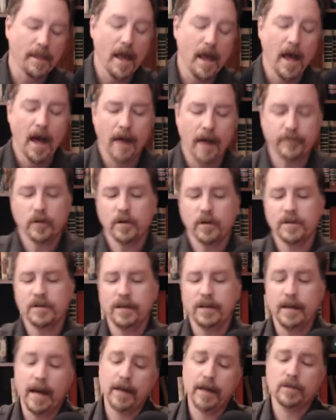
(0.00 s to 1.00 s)
Of course,
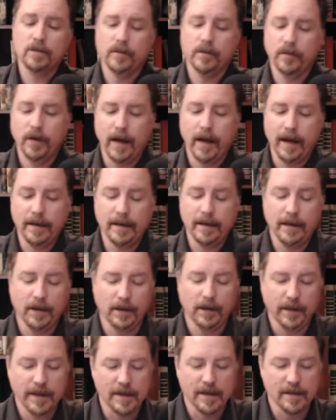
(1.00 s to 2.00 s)
the extrovert
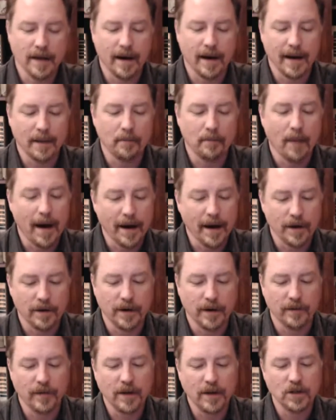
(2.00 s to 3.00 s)
ideal is not a modern
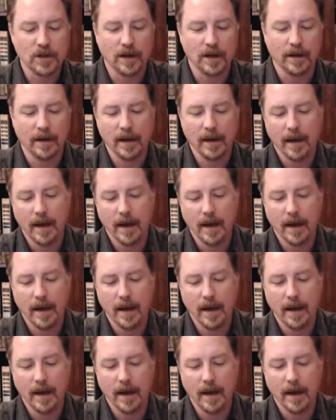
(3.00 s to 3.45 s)
invention.